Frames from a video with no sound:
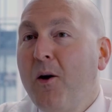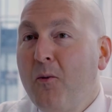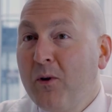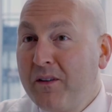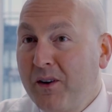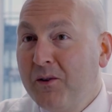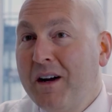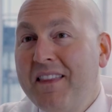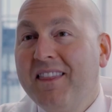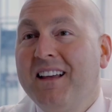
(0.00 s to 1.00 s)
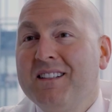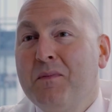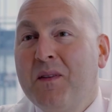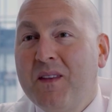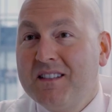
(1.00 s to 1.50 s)
One of the great things
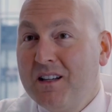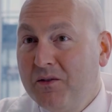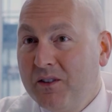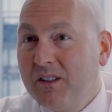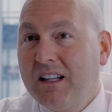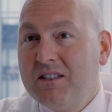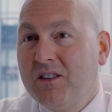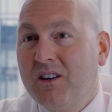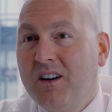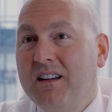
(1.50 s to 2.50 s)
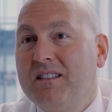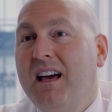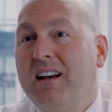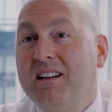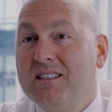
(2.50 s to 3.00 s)
about the Cetaphil cleanser is
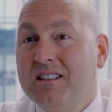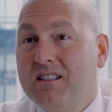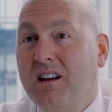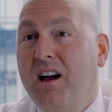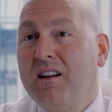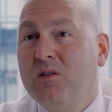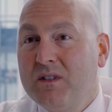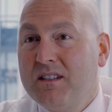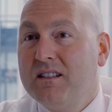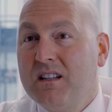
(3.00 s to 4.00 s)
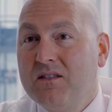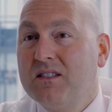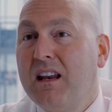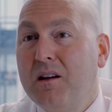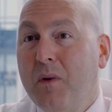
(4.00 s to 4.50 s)
that it is designed with sensitive
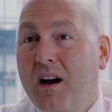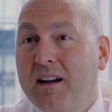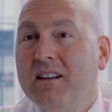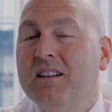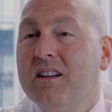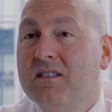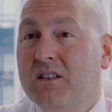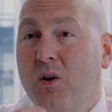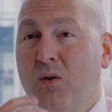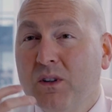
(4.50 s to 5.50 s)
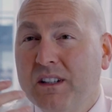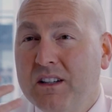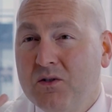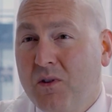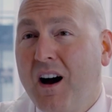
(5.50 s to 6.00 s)
skin in mind. It doesn't overly
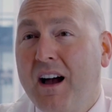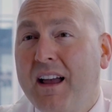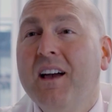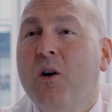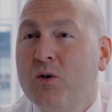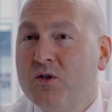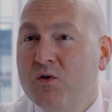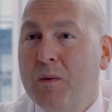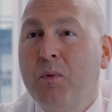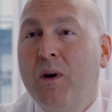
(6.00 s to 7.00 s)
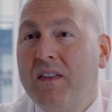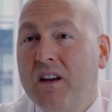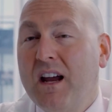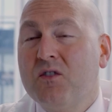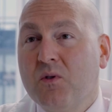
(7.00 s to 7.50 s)
dry or strip away the
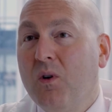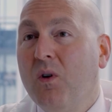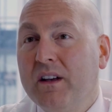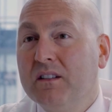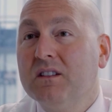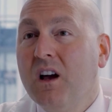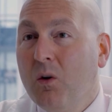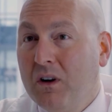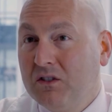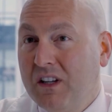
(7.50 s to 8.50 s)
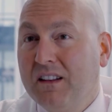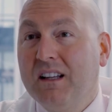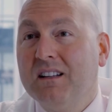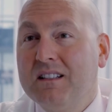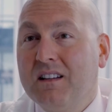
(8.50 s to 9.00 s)
natural oils while gently
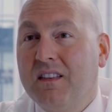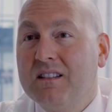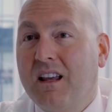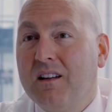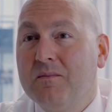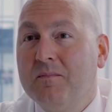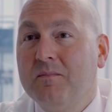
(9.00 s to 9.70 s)
cleansing the skin.